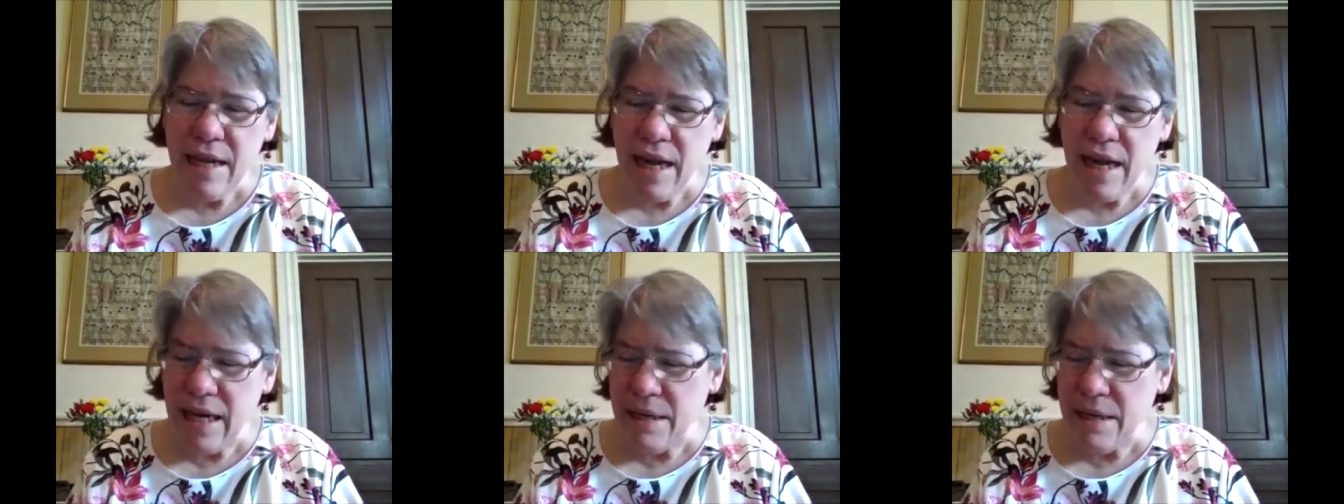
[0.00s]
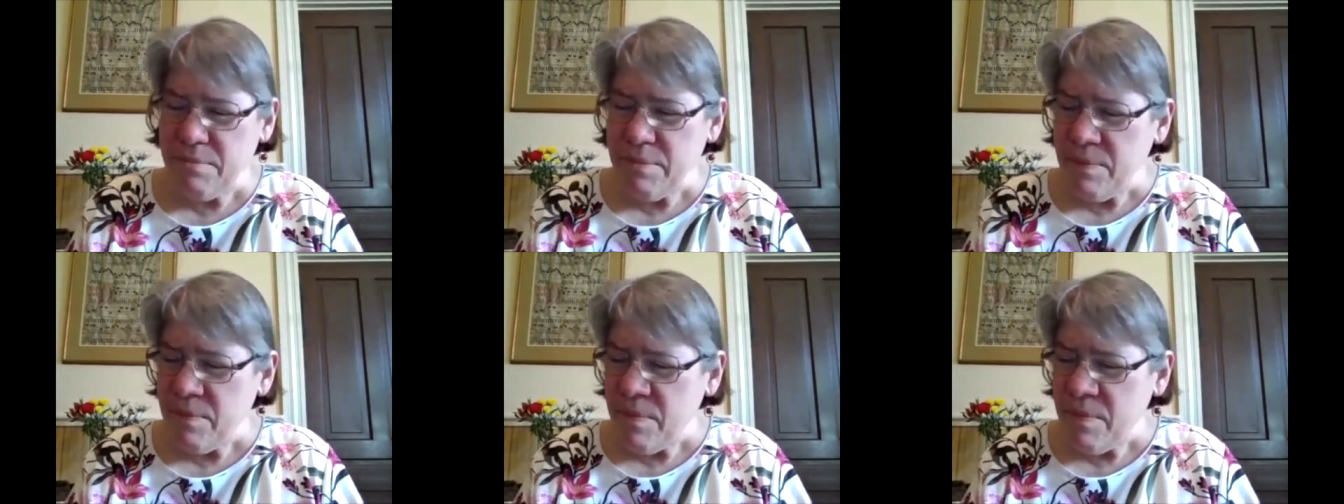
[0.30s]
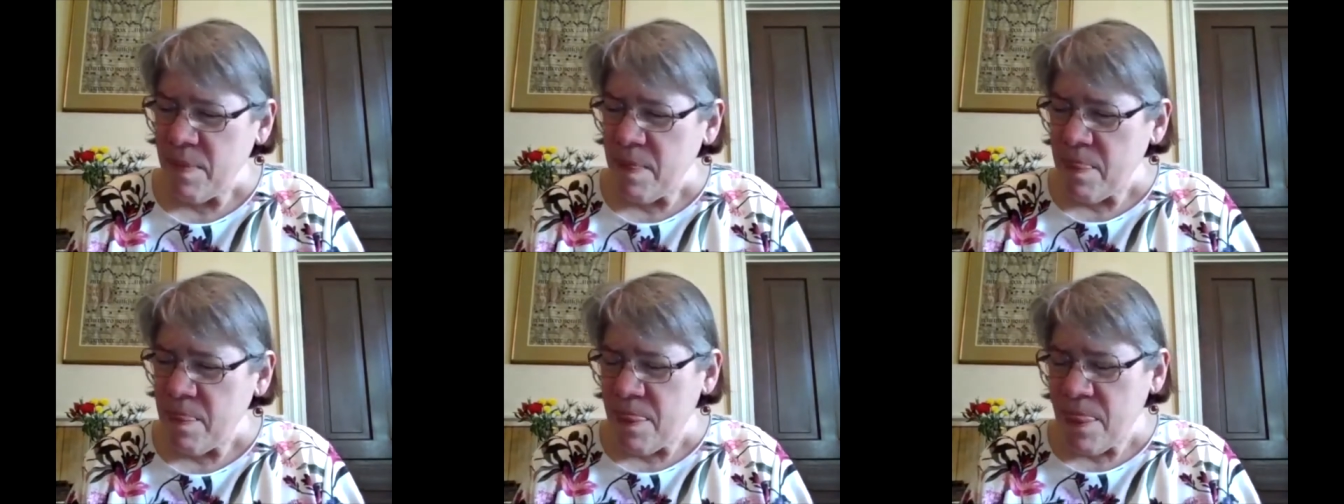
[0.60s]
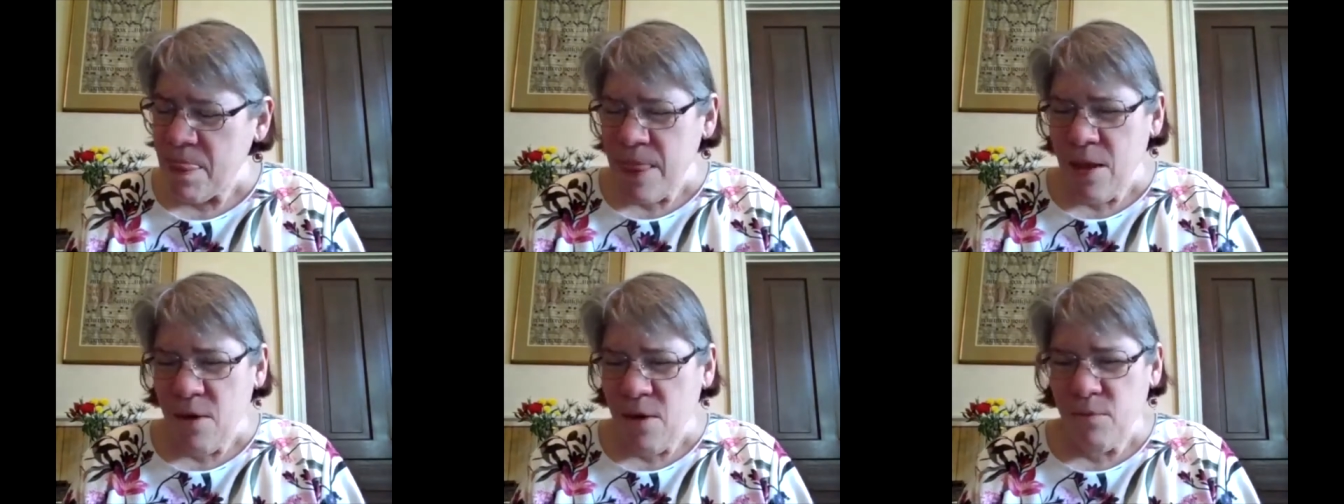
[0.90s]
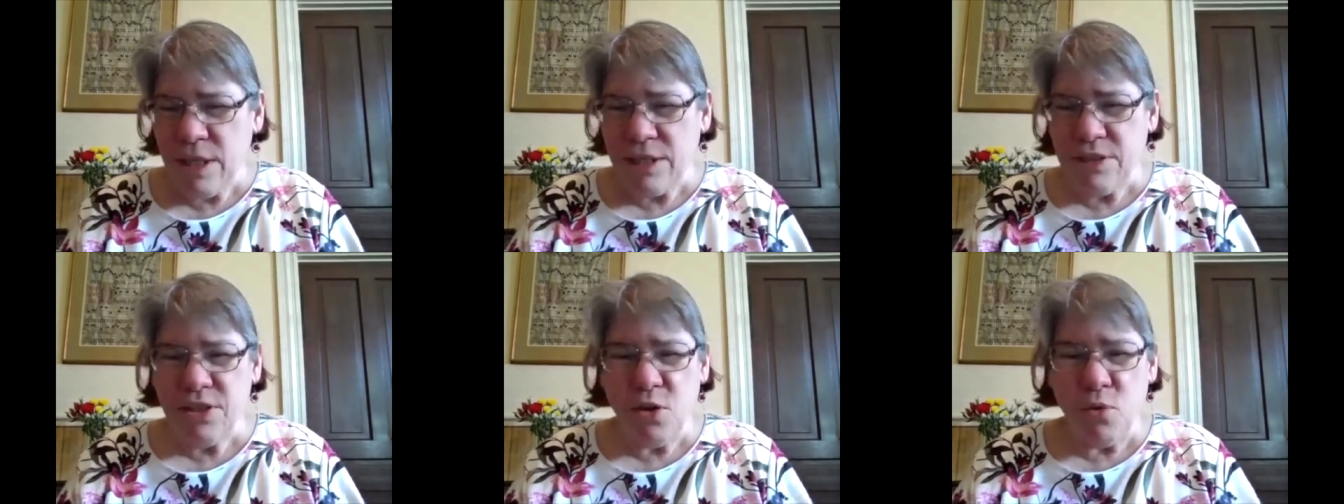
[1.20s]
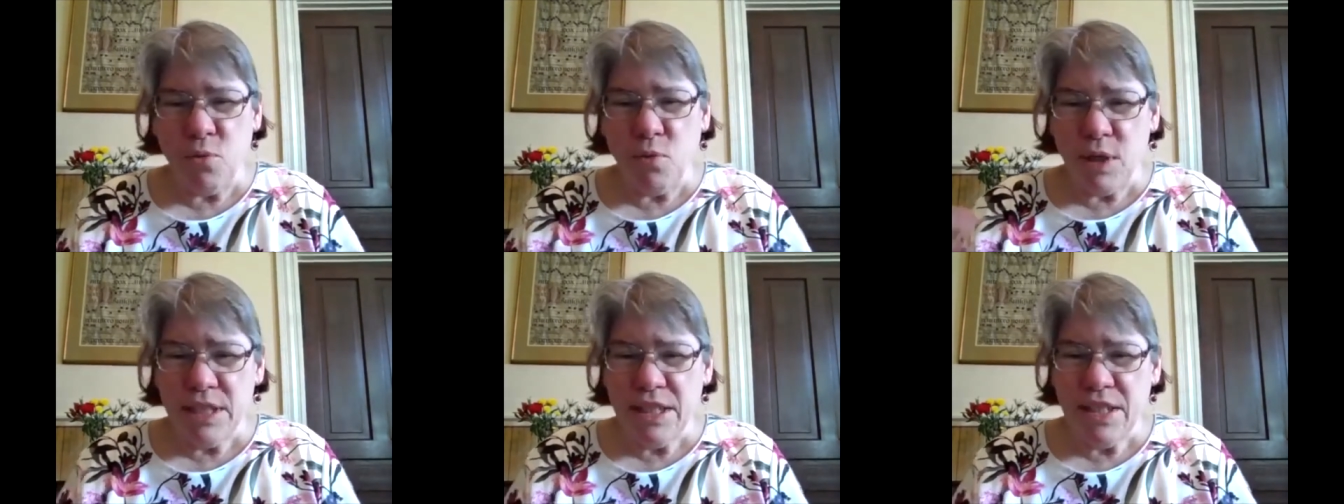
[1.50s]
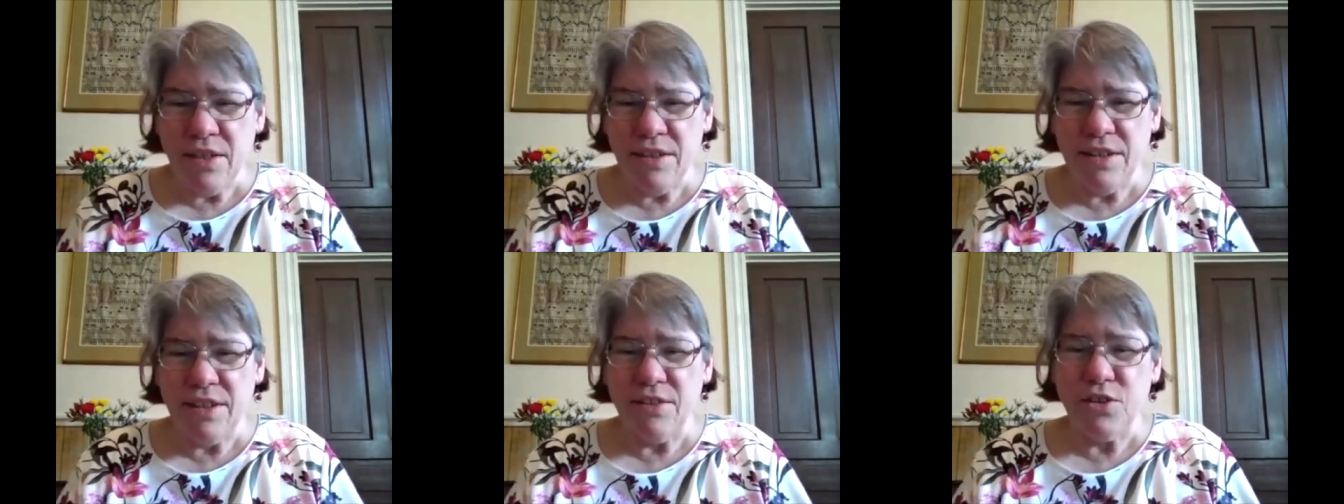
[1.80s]
So
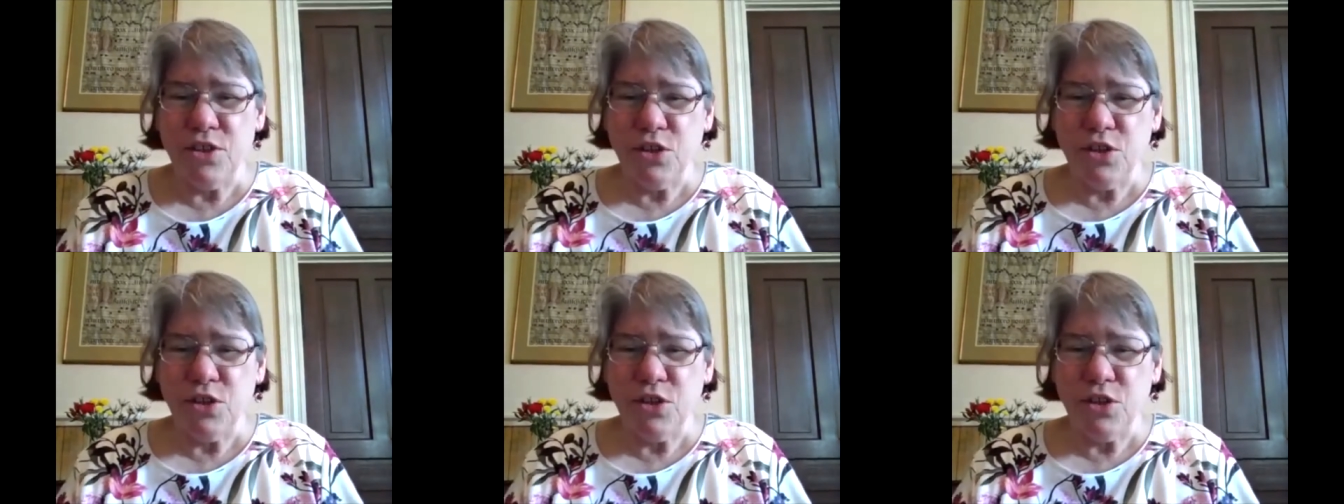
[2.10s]
once on the